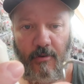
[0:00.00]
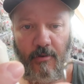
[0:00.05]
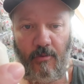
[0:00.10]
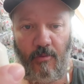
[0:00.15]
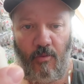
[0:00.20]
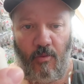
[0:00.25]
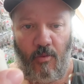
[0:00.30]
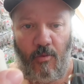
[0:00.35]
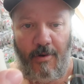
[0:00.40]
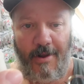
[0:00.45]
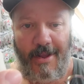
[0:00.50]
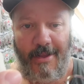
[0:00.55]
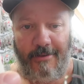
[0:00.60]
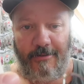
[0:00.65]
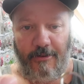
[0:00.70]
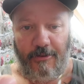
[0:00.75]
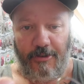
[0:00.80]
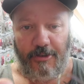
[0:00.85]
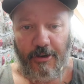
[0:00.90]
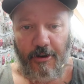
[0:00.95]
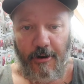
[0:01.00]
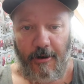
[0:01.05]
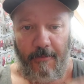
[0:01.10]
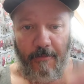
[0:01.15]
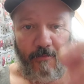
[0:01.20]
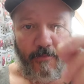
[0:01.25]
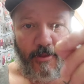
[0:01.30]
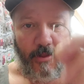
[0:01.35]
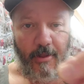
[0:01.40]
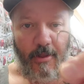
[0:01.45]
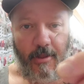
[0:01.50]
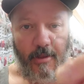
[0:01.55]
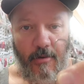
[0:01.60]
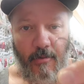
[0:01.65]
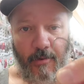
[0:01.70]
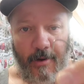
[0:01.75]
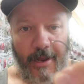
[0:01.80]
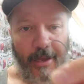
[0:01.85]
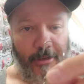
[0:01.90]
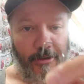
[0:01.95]
Razor sharp.
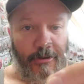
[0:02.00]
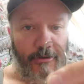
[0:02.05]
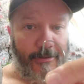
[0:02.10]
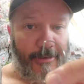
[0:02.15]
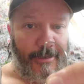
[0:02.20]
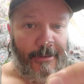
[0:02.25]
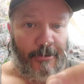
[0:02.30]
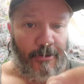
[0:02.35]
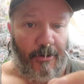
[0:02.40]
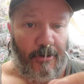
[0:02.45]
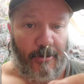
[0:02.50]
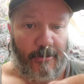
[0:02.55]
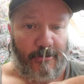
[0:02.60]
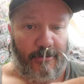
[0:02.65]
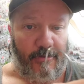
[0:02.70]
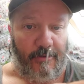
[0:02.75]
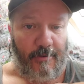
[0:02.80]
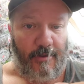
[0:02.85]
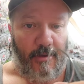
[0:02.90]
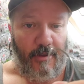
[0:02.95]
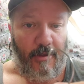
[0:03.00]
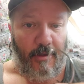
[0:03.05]
When I use these hooks,